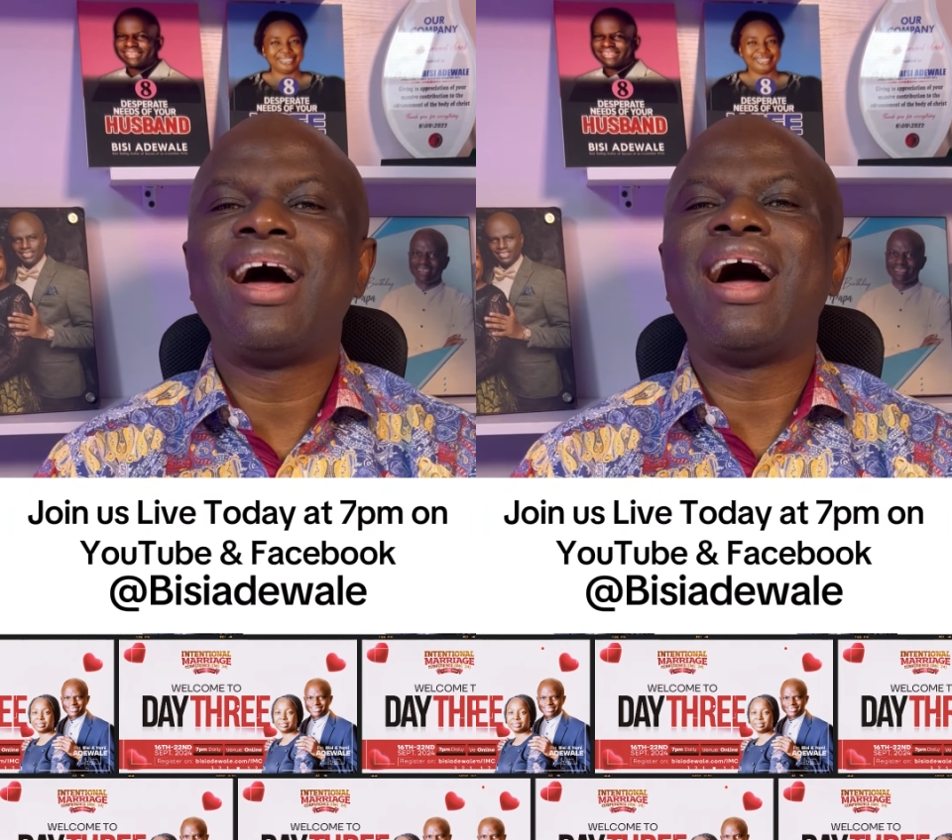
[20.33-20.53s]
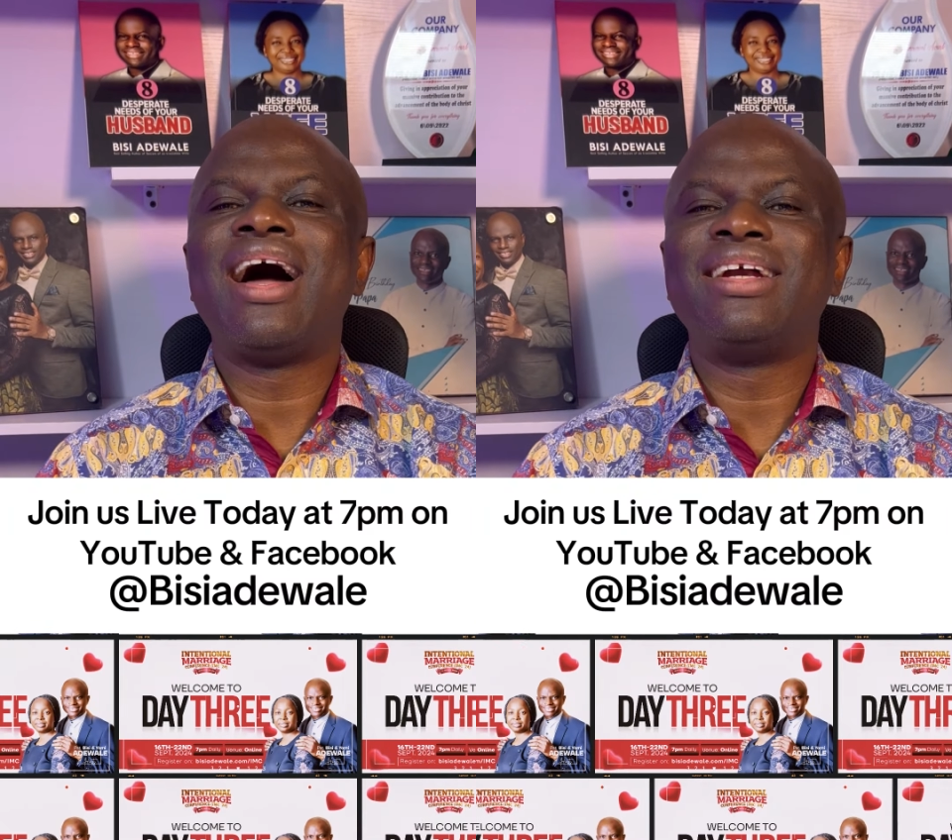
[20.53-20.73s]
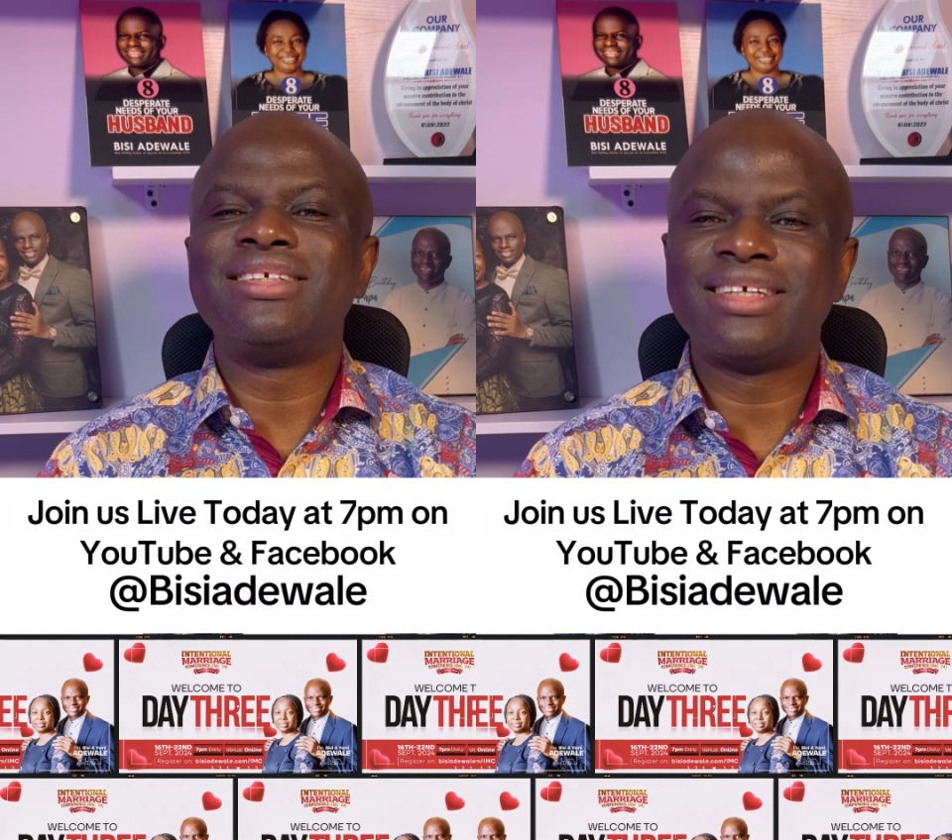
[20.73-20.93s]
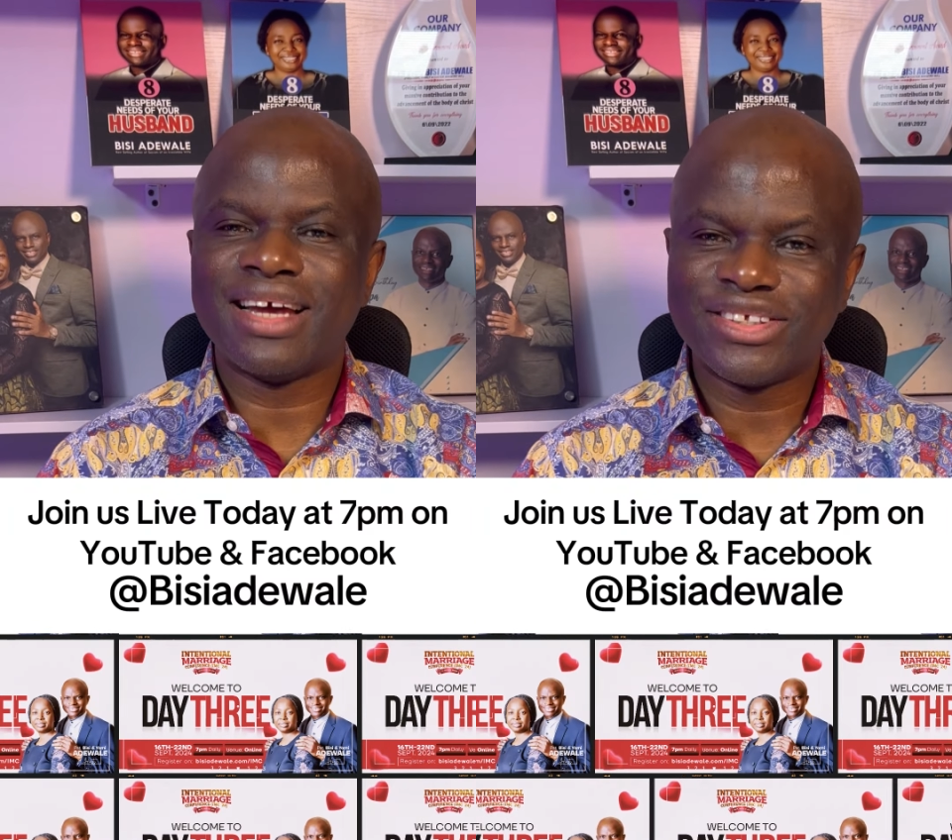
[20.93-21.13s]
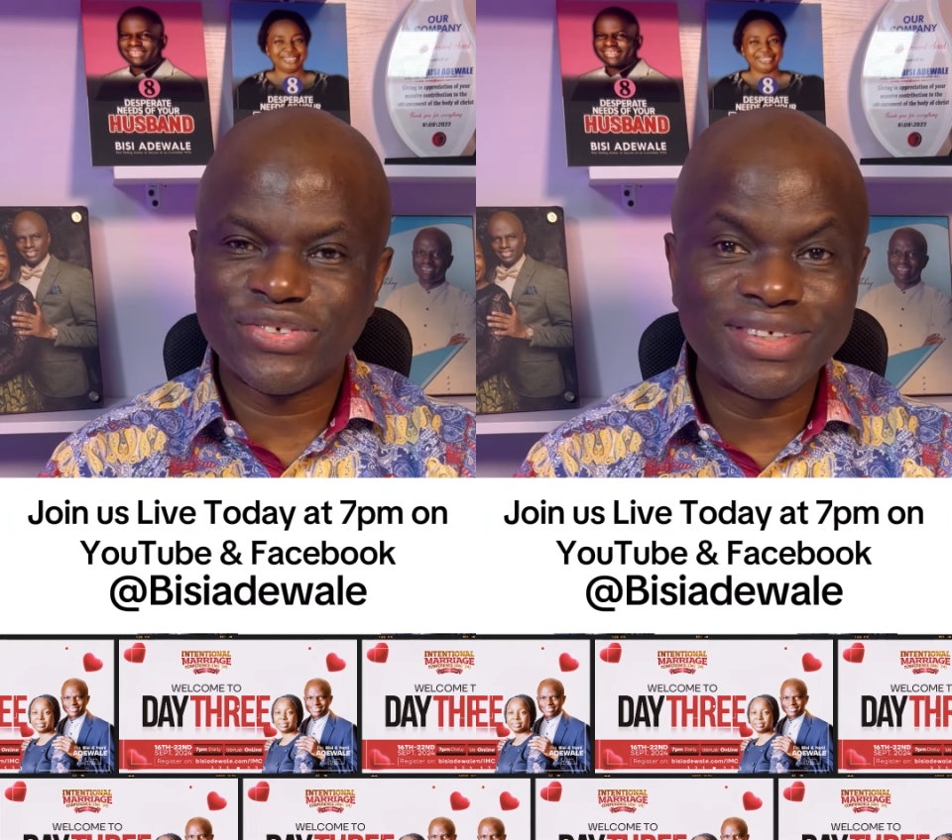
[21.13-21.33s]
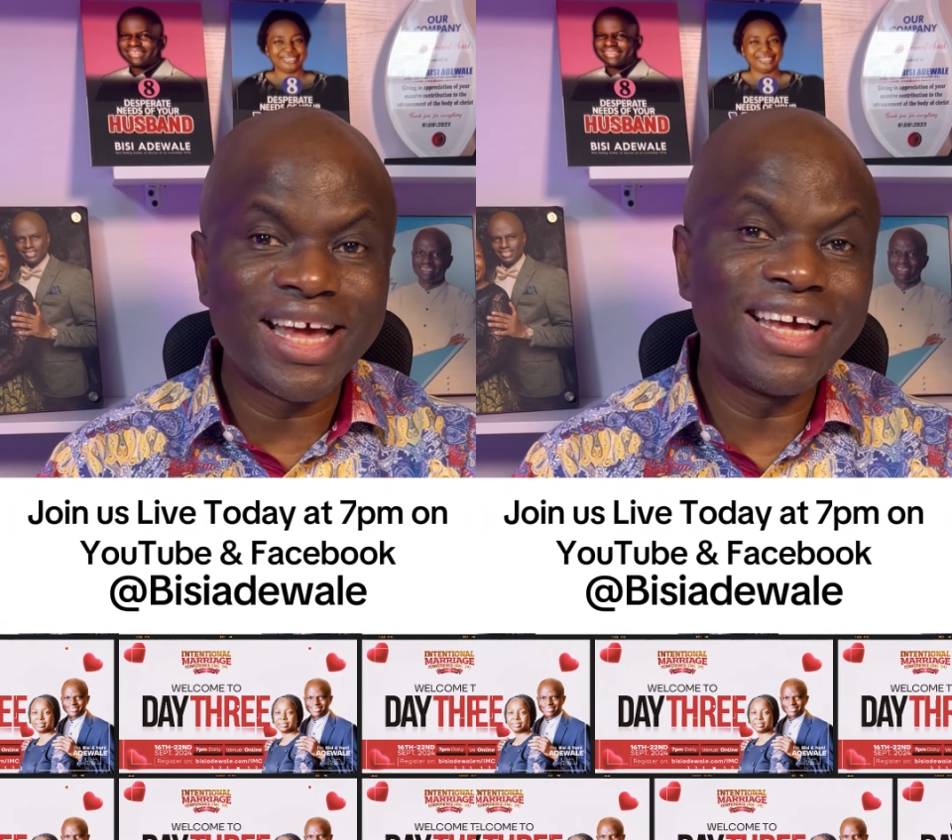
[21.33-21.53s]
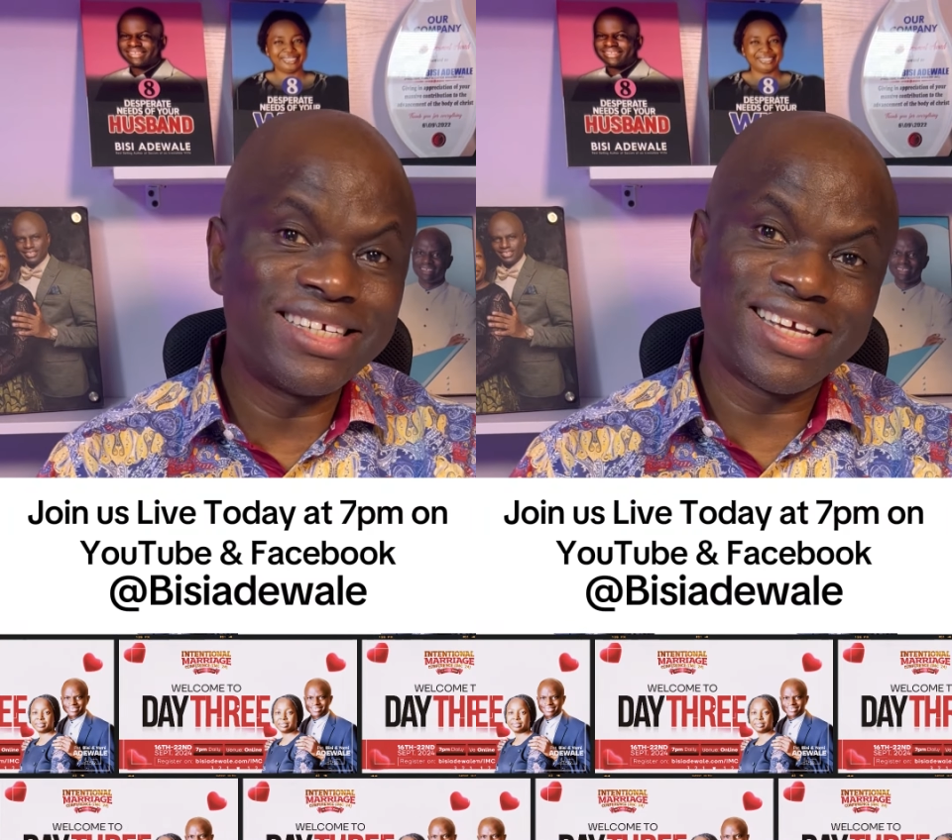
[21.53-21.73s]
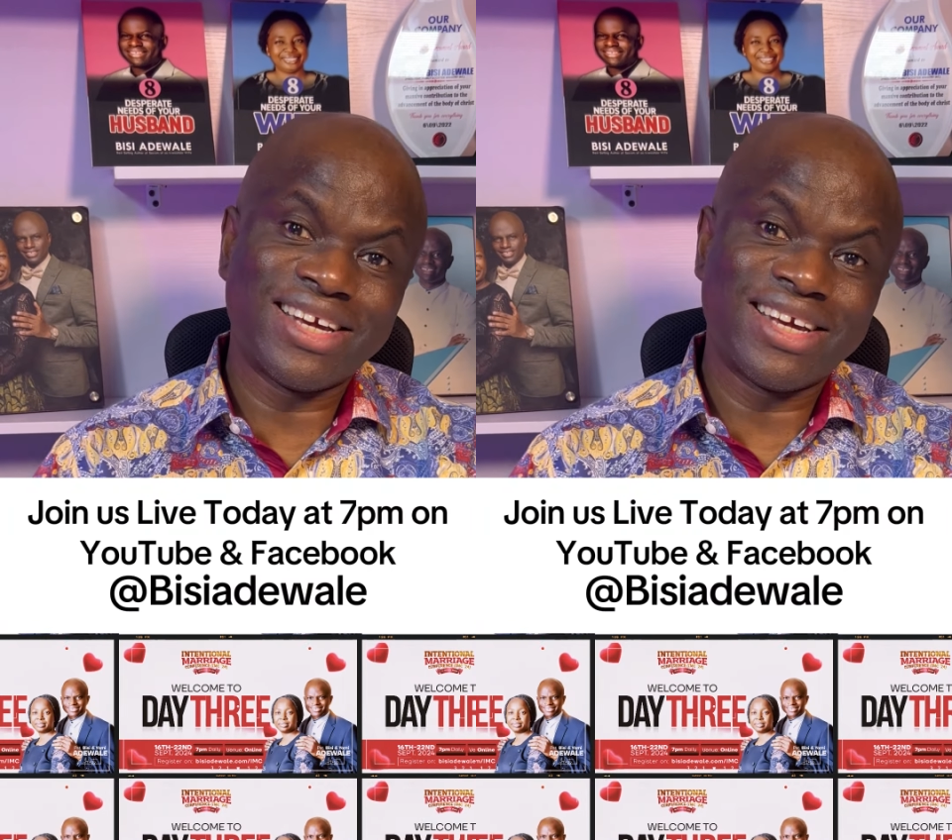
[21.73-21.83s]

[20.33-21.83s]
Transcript: And uh, today is